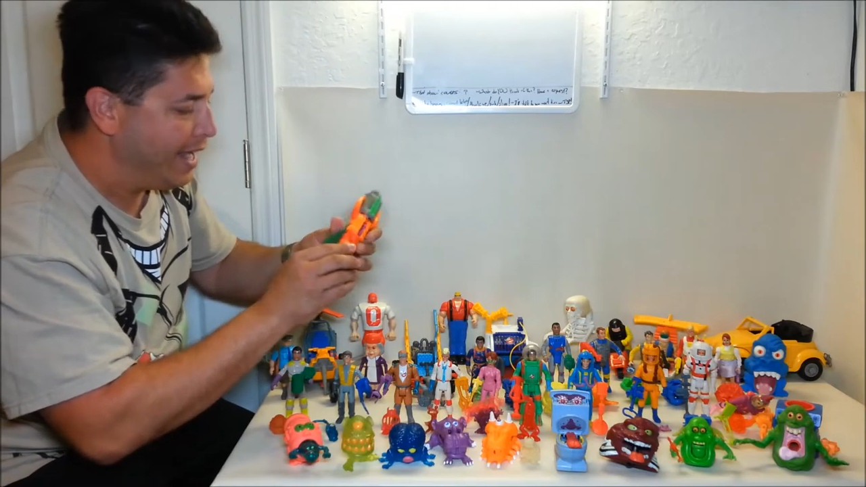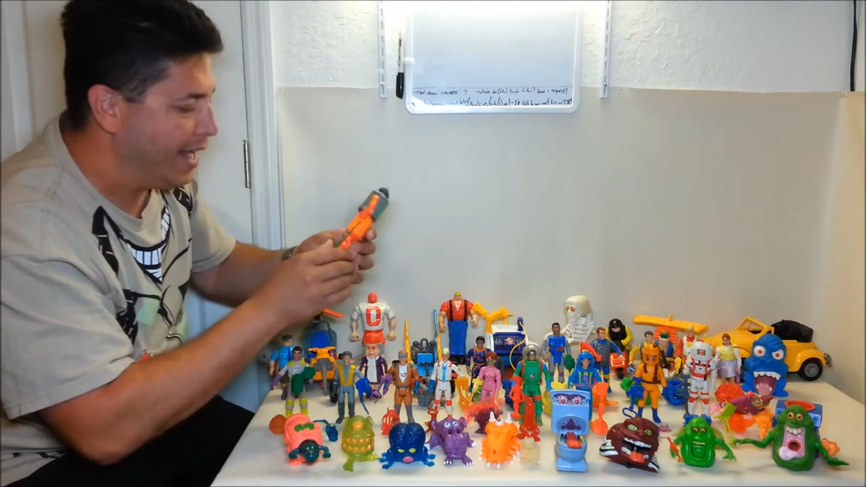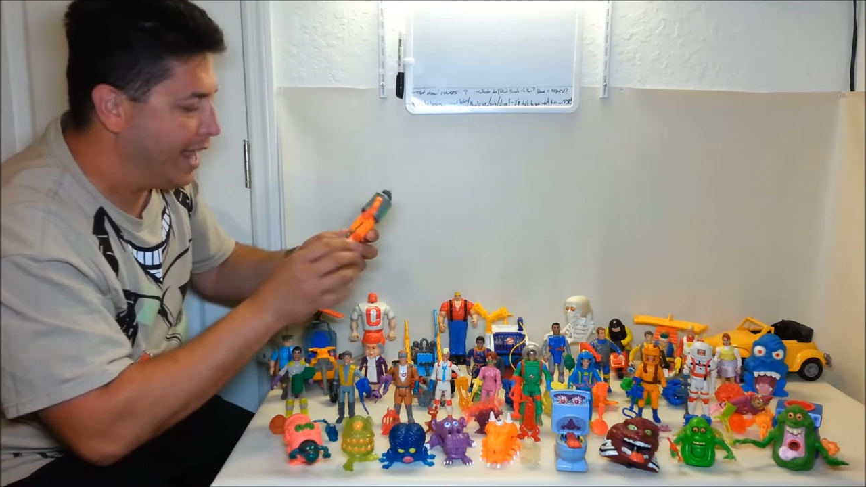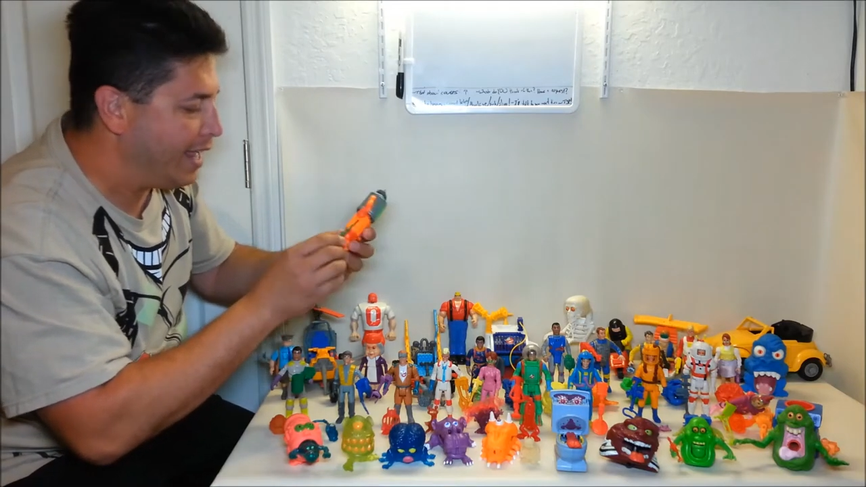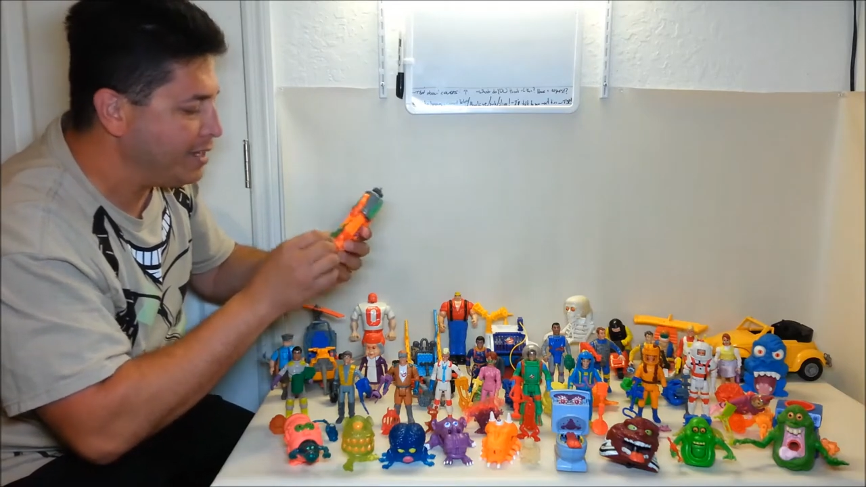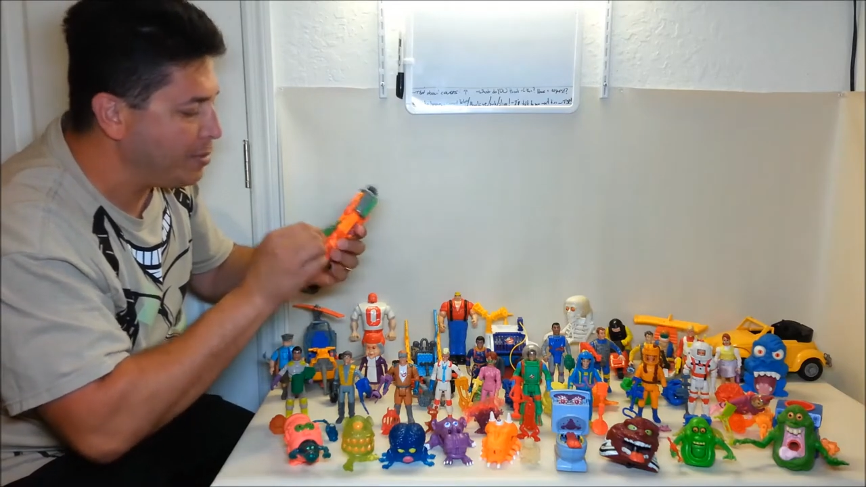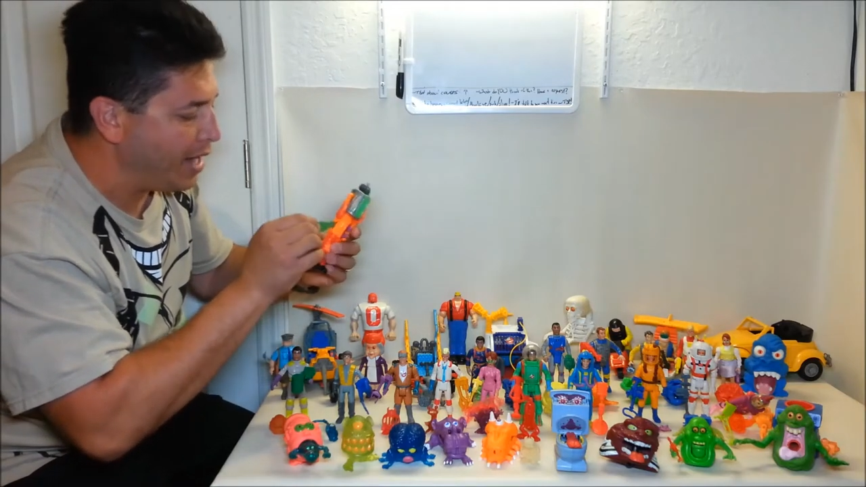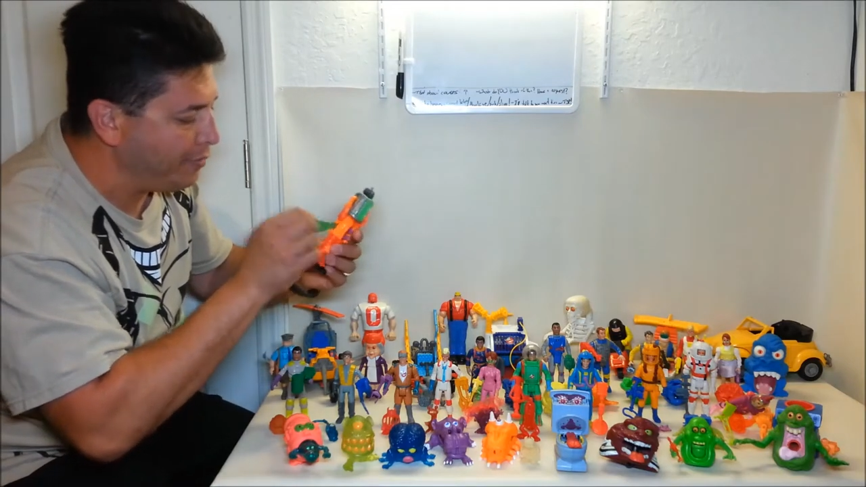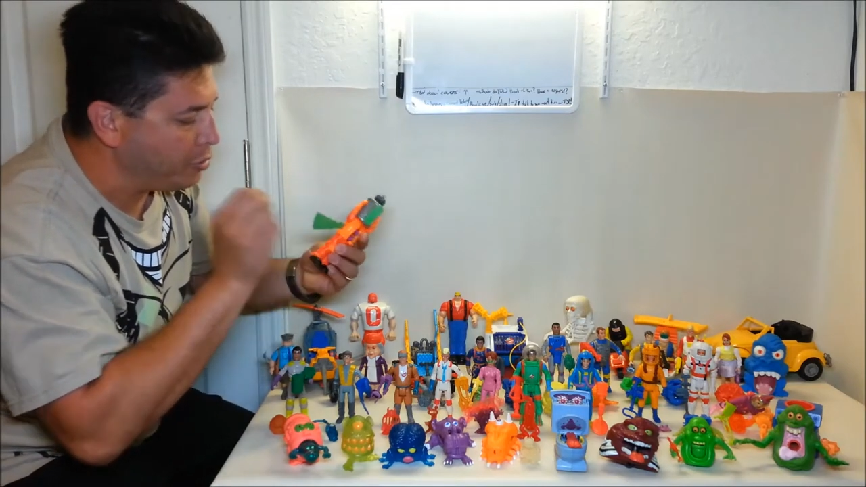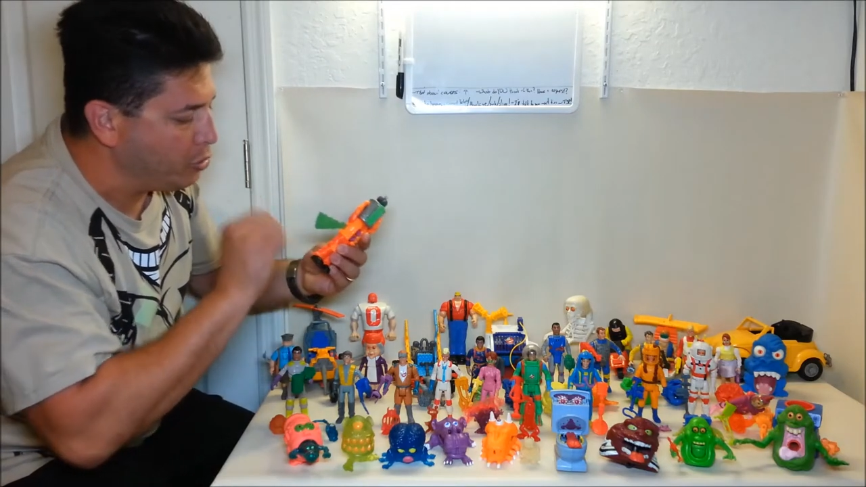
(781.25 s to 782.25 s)
And I guess I'm
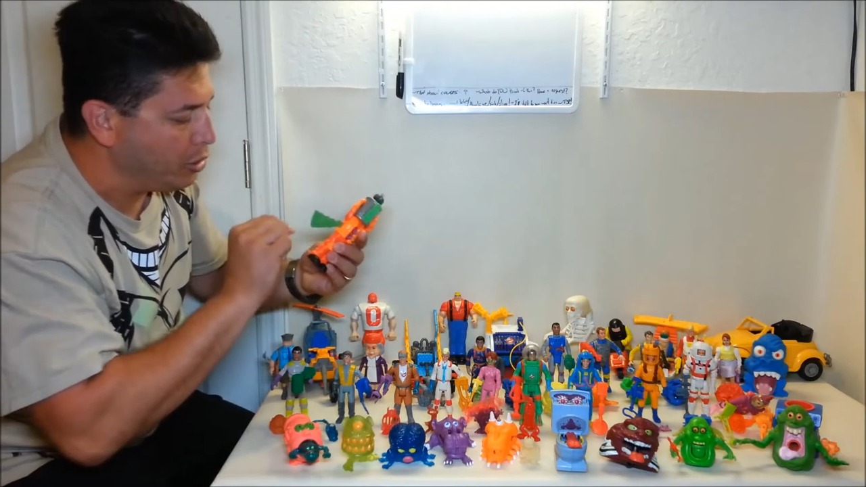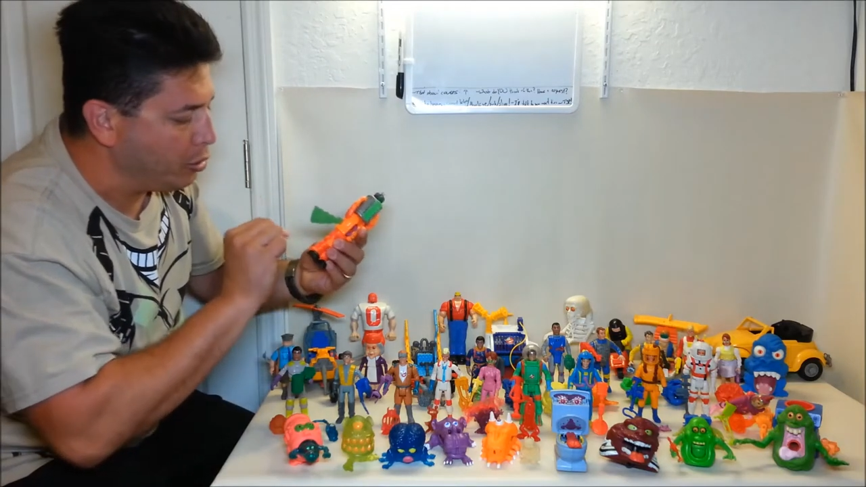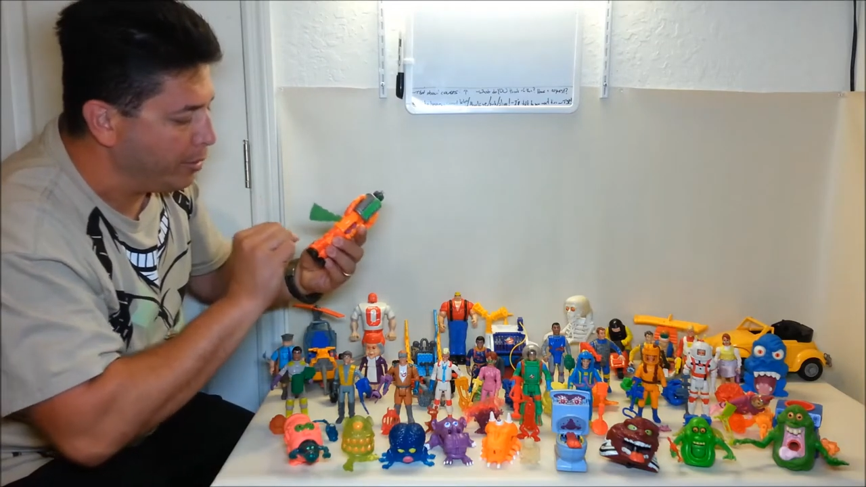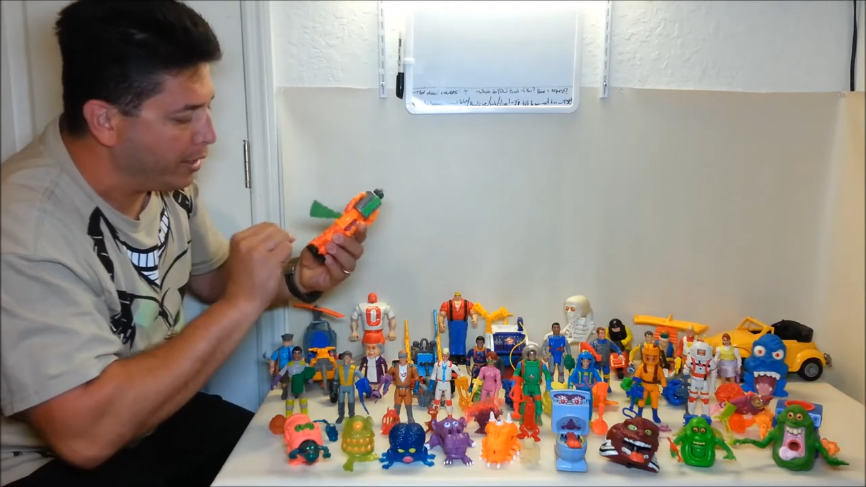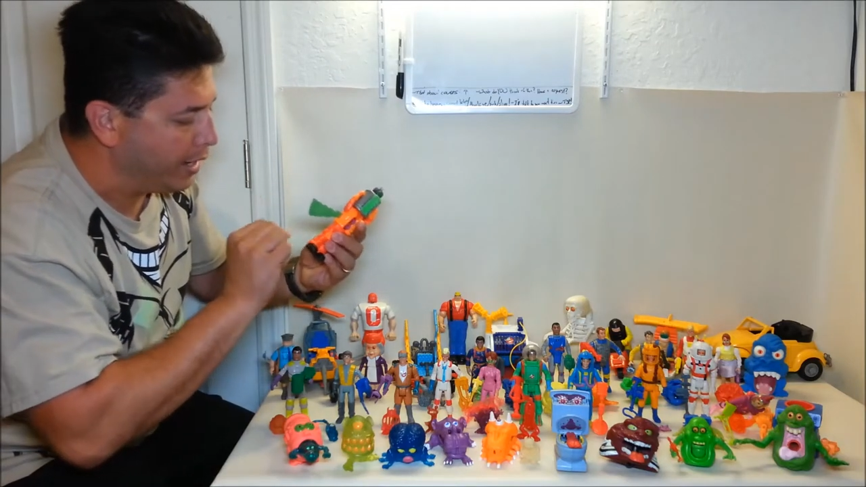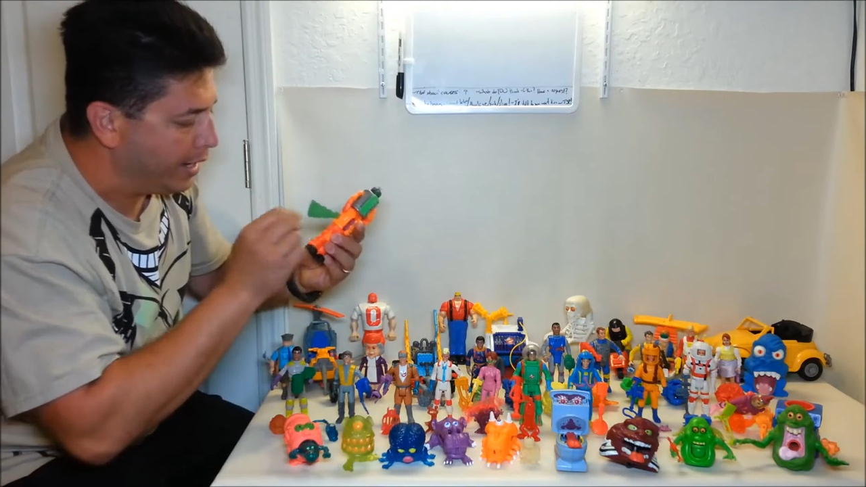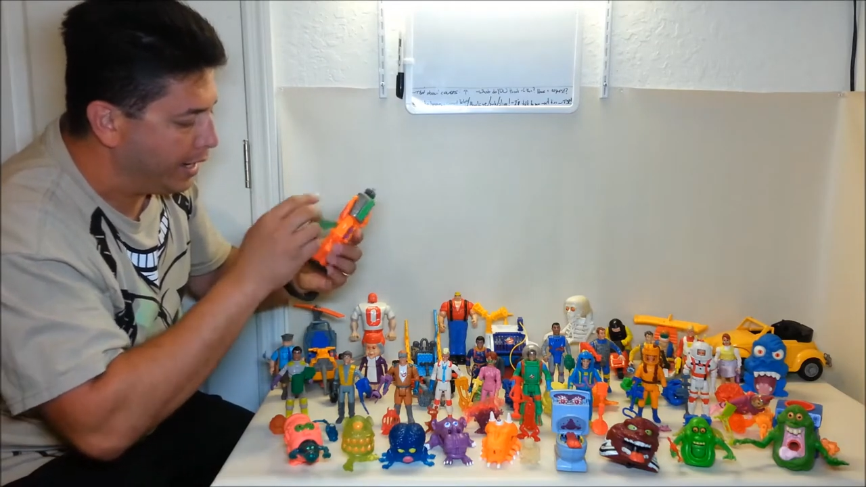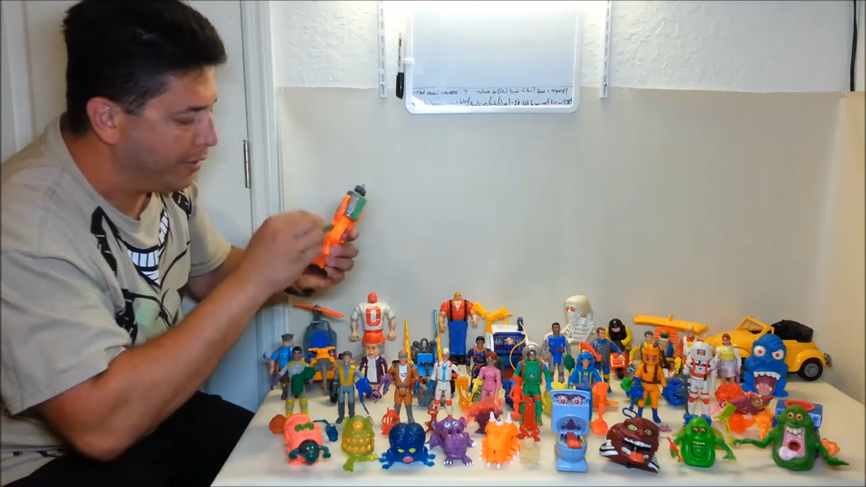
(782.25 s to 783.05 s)
gonna have to do a little bit of cleaning